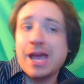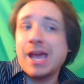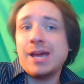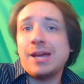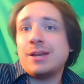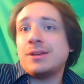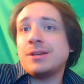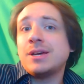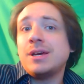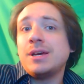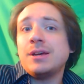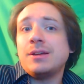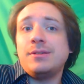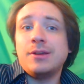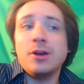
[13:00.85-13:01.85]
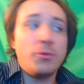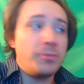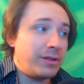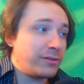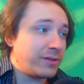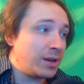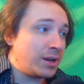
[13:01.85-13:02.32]
and
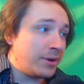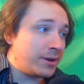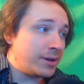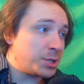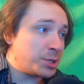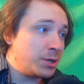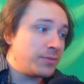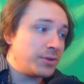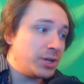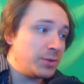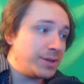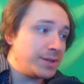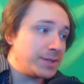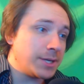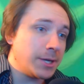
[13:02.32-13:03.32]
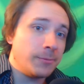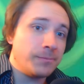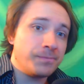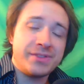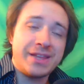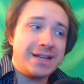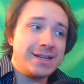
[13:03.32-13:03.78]
nobody's going to punish you for doing so.
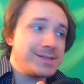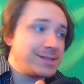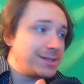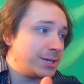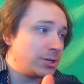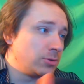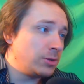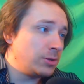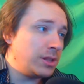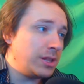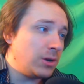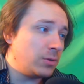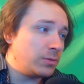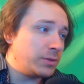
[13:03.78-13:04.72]
That is literally the only